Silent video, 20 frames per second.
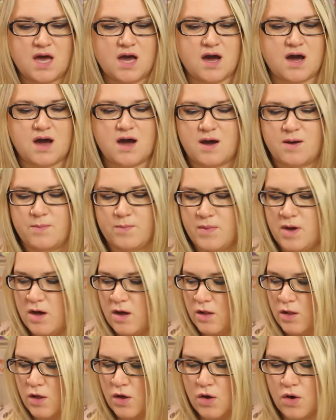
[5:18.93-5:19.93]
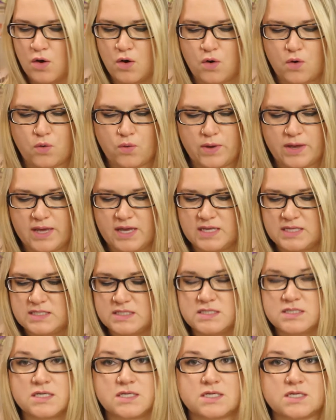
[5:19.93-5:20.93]
I'll
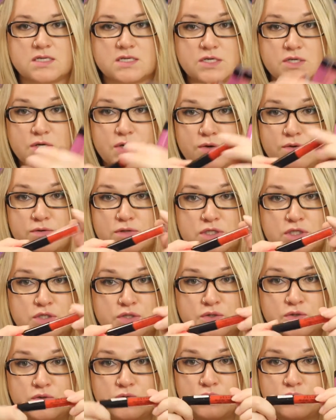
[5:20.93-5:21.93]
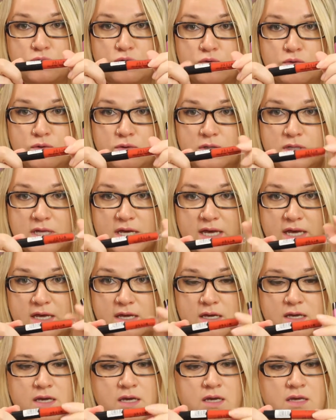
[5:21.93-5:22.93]
always go to,
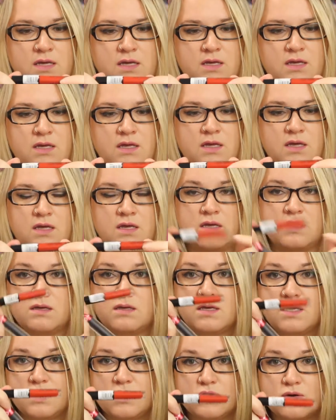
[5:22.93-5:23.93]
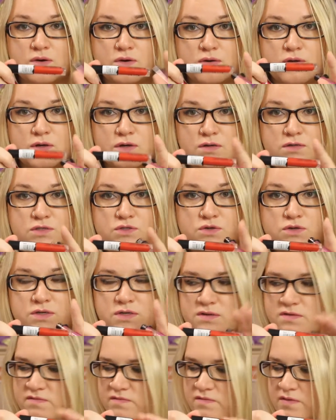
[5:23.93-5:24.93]
like, you know, your
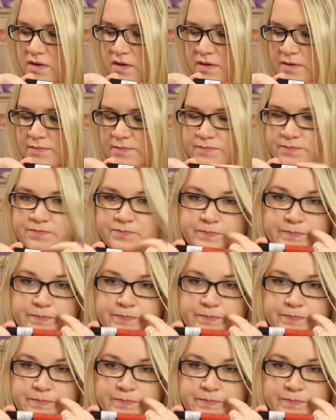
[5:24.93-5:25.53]
sort of